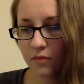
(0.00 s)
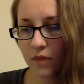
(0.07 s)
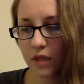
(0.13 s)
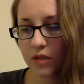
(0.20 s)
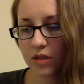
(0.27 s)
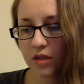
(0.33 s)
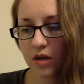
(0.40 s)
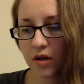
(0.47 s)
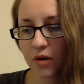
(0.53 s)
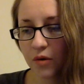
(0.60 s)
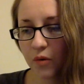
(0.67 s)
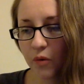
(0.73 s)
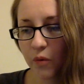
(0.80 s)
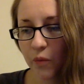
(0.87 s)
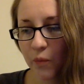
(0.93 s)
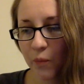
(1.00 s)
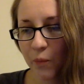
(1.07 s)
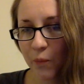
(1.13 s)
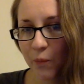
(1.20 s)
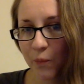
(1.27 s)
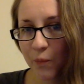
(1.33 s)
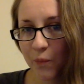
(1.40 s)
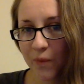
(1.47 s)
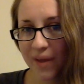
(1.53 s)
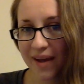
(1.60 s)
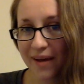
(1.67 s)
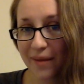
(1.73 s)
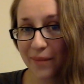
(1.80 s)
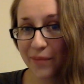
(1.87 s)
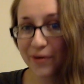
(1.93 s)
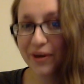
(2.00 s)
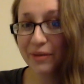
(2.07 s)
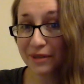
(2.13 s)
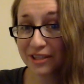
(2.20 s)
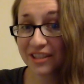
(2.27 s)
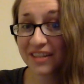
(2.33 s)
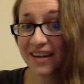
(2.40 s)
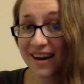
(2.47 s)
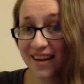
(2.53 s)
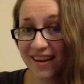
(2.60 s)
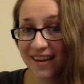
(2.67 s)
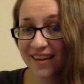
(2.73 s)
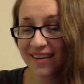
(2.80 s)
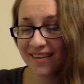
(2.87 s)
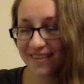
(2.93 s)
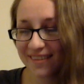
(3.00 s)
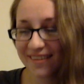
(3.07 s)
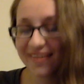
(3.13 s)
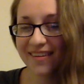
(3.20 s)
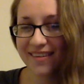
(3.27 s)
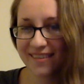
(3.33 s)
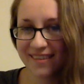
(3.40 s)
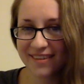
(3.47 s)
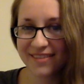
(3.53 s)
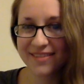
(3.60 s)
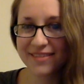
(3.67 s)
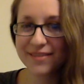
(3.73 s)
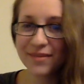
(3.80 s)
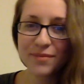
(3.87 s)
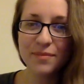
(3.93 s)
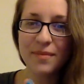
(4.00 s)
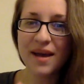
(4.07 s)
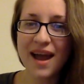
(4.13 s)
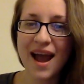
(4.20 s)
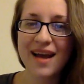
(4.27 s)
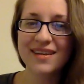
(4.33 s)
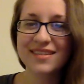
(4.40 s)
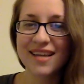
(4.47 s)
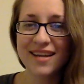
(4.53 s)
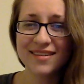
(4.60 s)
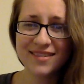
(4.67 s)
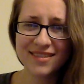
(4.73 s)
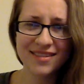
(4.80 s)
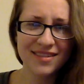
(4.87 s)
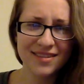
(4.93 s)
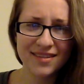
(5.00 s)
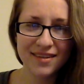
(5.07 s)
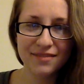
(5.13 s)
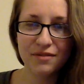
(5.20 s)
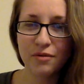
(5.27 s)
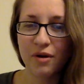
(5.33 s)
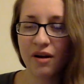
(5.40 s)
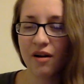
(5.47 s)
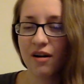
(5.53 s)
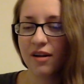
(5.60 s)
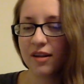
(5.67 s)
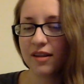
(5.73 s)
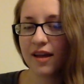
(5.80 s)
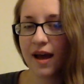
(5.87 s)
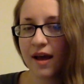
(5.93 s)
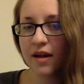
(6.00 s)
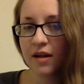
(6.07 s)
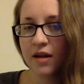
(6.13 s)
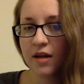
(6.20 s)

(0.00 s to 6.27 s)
So, yeah, pretty much Connecticut is my accent, if you want to call it that.